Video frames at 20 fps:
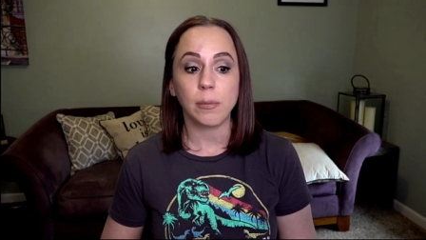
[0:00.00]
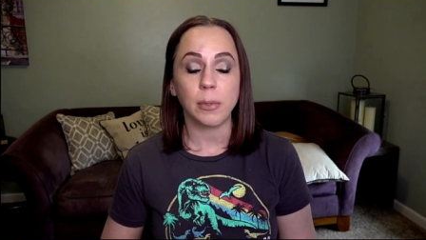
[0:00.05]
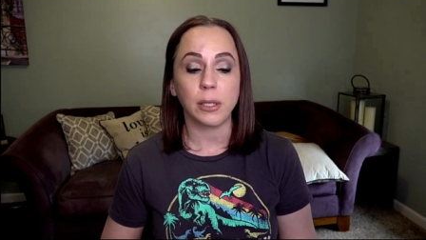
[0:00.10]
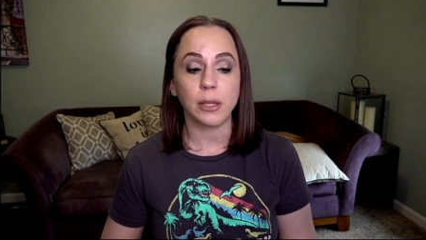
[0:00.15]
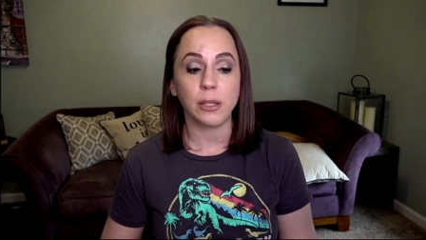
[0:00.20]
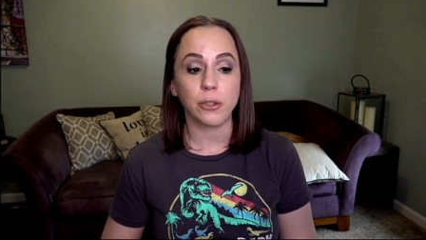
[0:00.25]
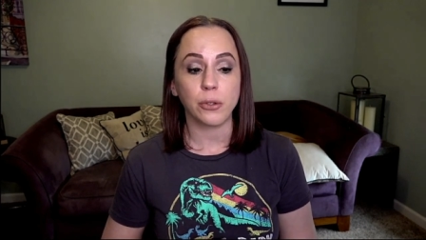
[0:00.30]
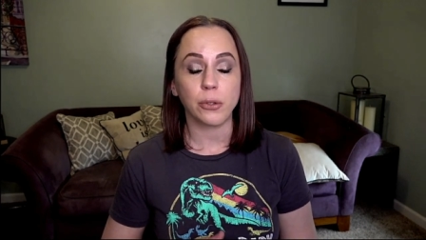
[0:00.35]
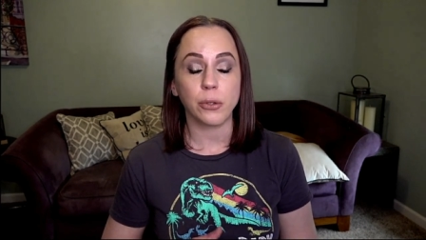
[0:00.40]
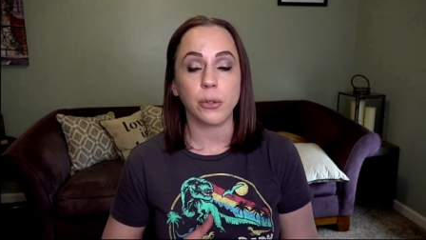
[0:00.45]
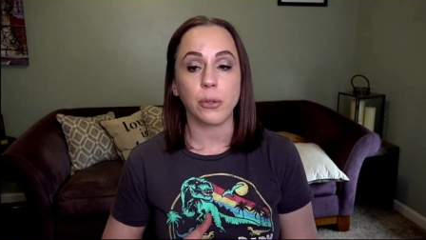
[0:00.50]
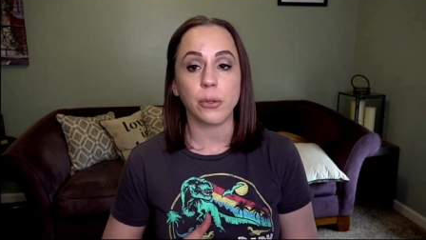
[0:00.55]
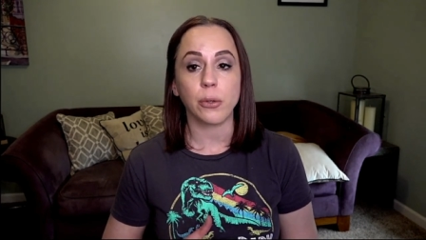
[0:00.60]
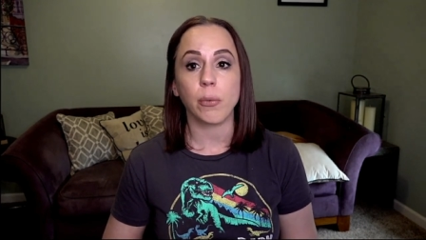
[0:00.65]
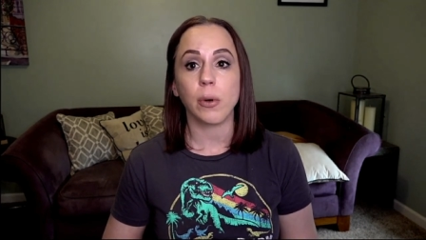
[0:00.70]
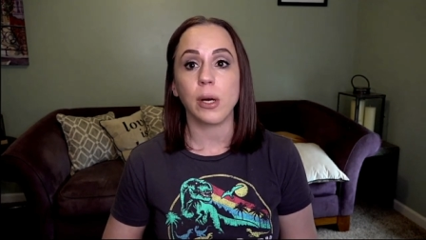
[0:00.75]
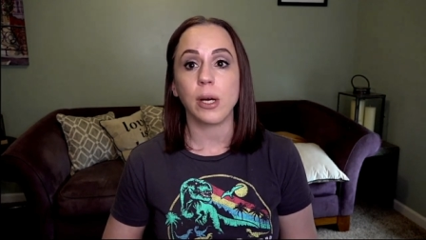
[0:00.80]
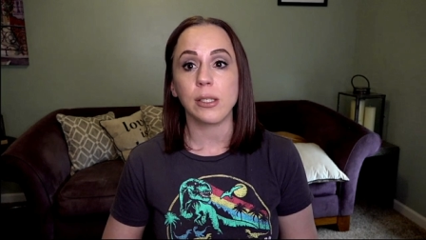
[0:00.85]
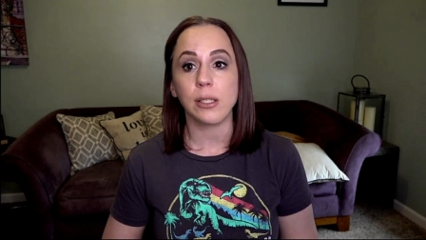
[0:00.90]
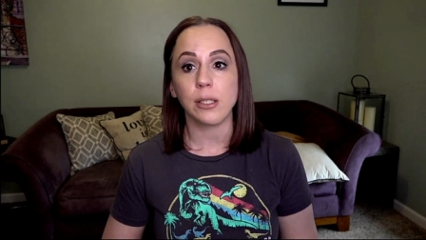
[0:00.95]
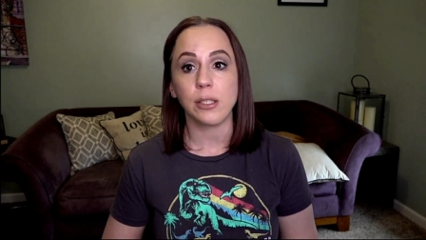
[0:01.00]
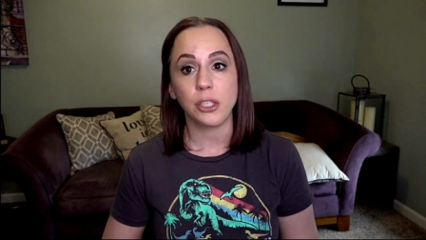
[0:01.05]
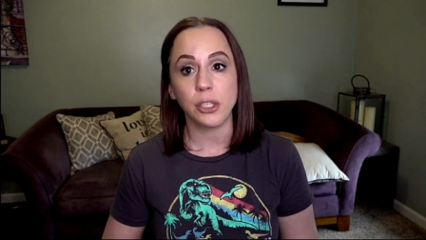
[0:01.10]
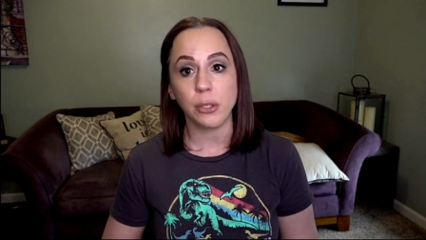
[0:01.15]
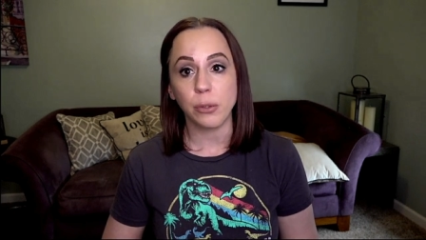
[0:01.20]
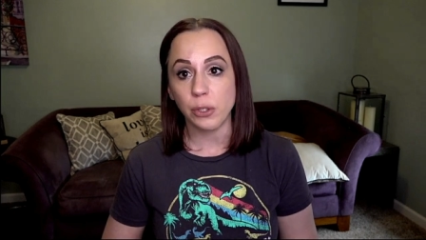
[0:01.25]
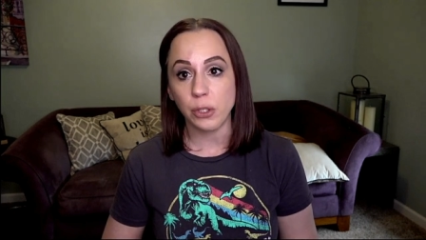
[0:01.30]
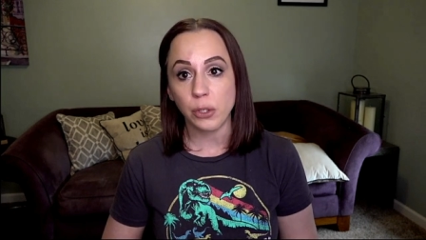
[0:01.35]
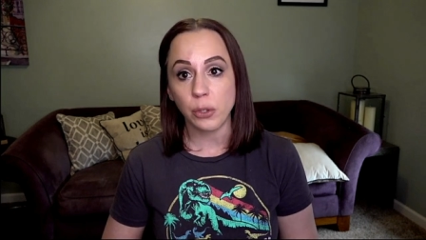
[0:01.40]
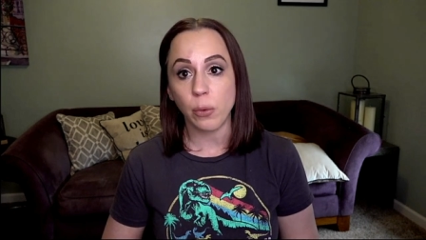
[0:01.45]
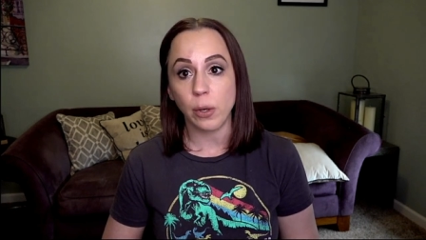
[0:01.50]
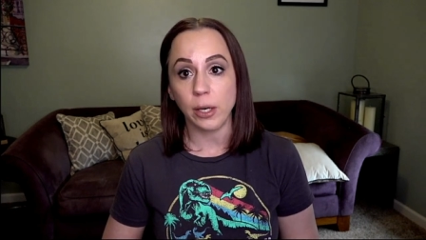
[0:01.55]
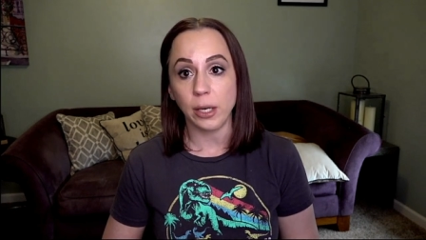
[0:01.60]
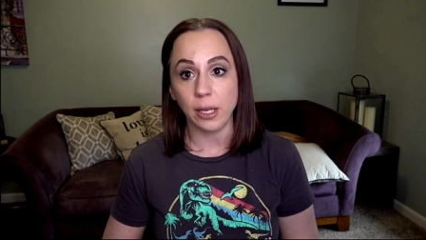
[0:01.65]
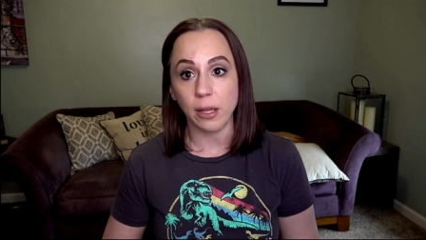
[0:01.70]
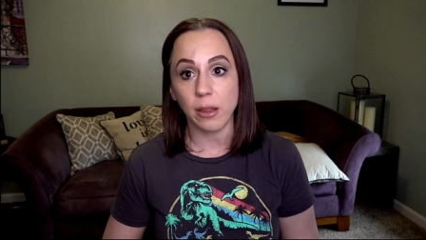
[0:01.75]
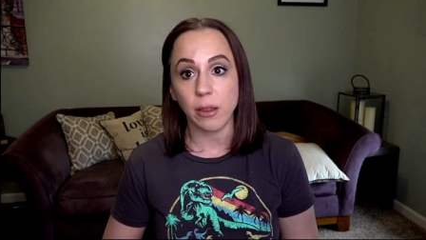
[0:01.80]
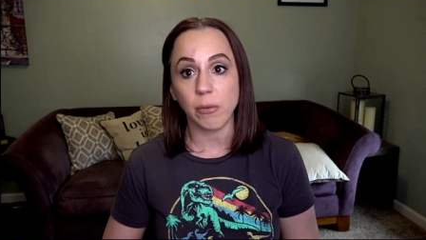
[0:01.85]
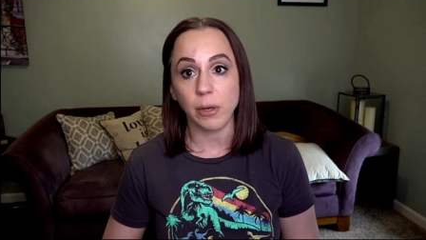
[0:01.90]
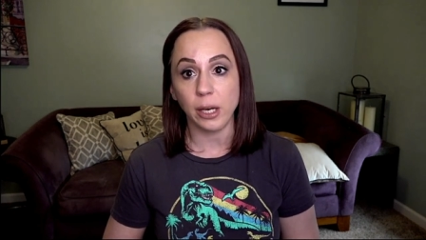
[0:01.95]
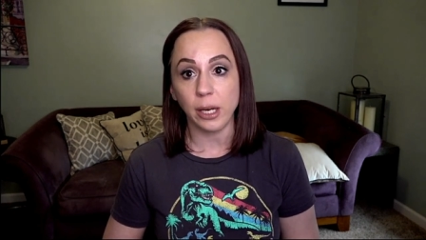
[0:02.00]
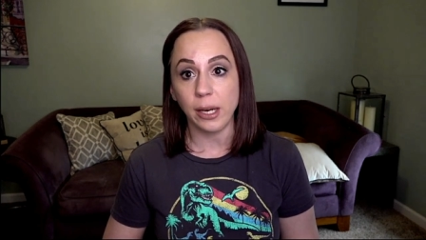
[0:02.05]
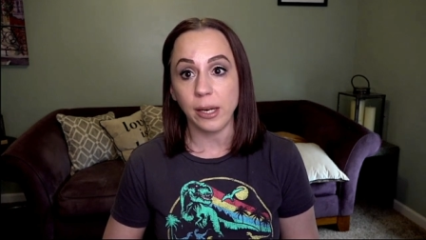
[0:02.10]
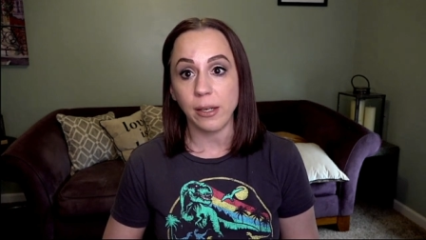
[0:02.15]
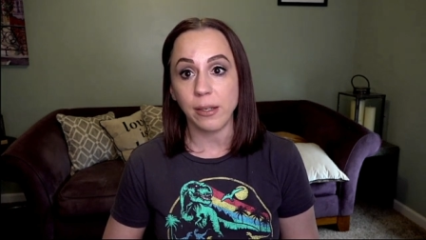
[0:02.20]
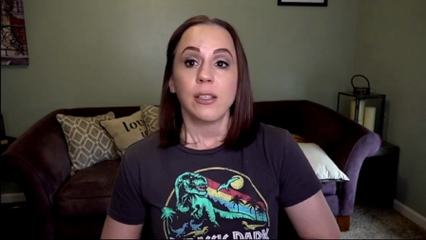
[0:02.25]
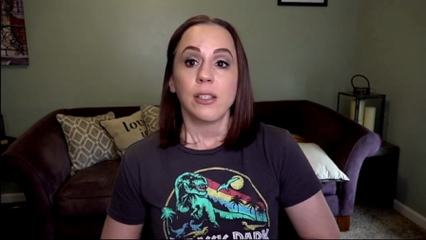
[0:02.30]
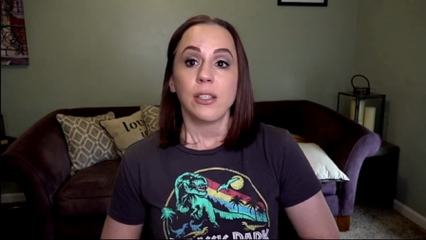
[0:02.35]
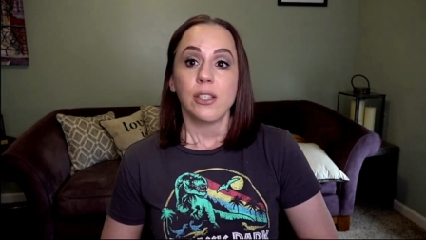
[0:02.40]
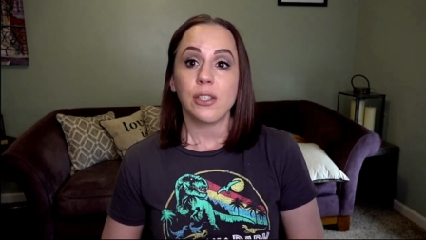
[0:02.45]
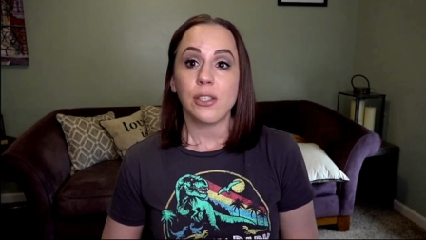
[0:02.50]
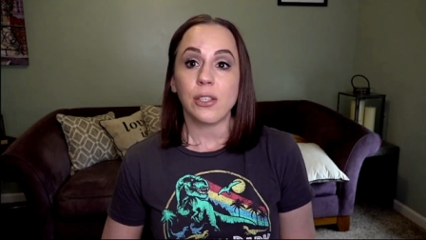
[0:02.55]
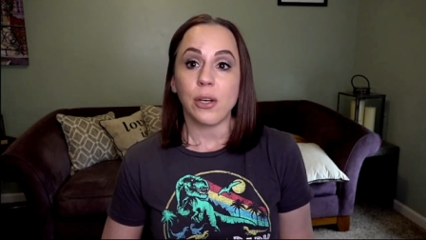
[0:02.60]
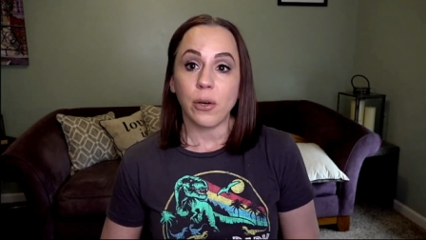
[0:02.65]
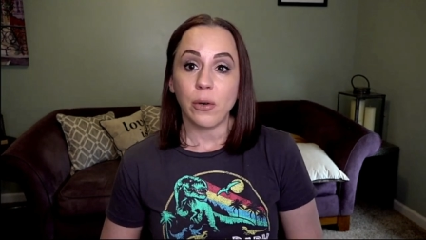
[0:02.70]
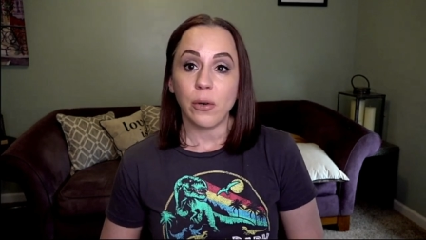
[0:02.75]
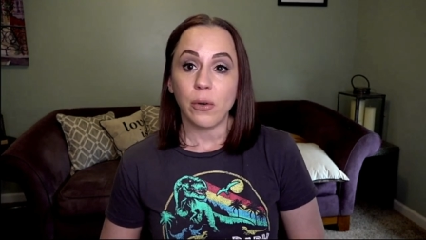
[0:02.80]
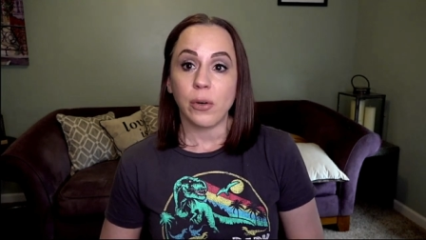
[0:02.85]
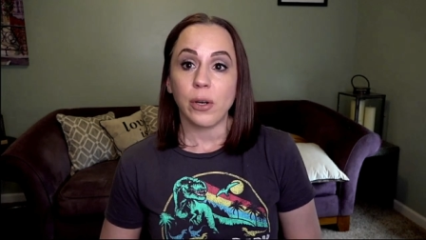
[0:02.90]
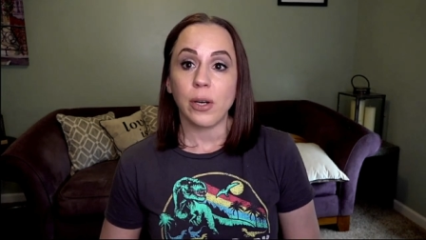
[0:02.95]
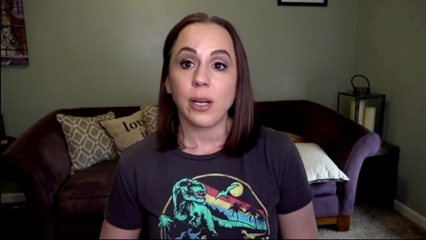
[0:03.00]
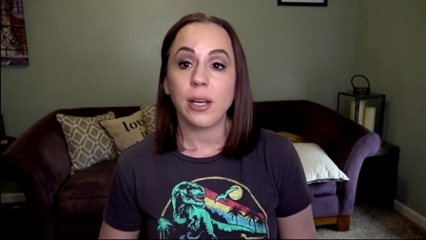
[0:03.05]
but the truth was is she was twenty-three. So